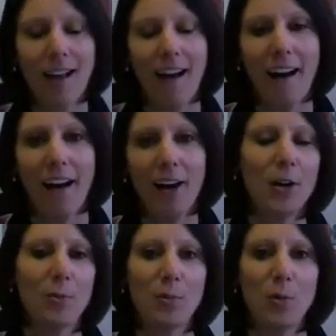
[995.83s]

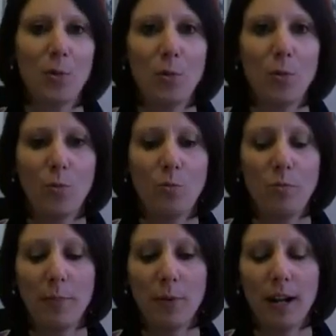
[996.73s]
Um,
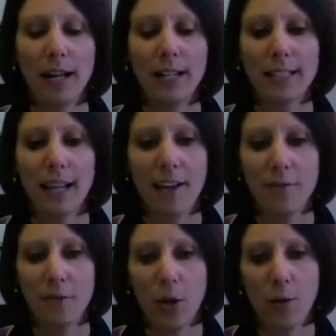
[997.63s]
people not,
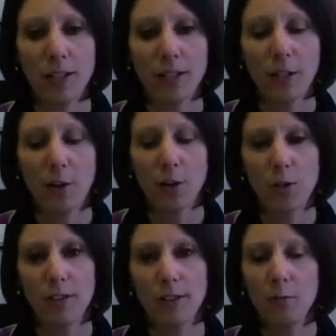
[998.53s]
if you know, it's your,
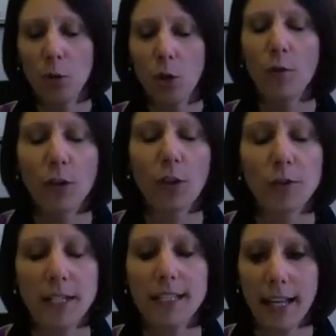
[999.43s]
look for little
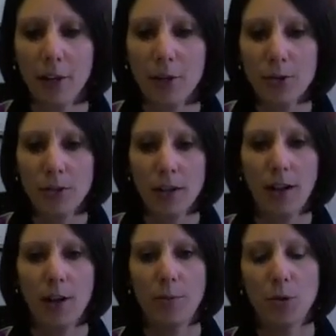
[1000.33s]
details.
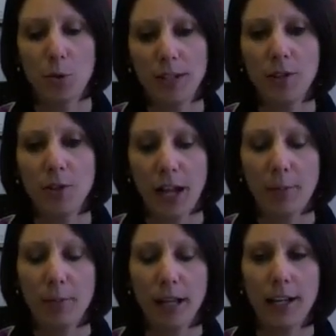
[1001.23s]
Um, there's a reason there's an
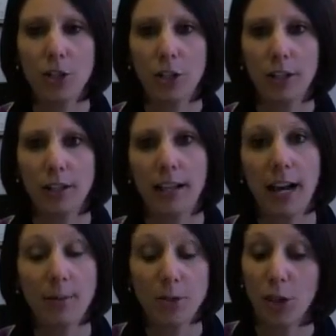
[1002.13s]
application, and
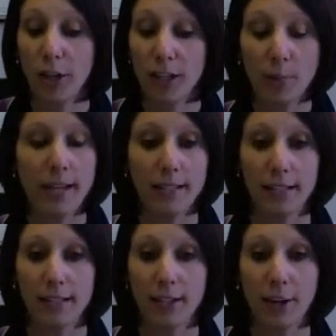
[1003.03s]
I'm just talking the
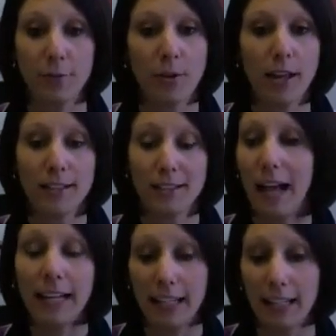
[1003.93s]
basic stuff.
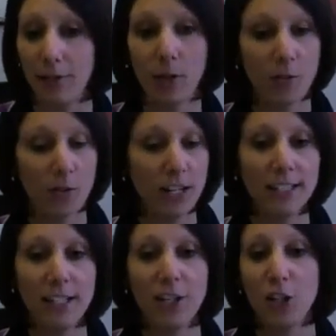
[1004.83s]
Sign it. If, if you need a
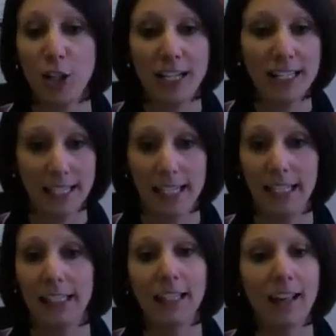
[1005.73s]
signature, you need to sign it.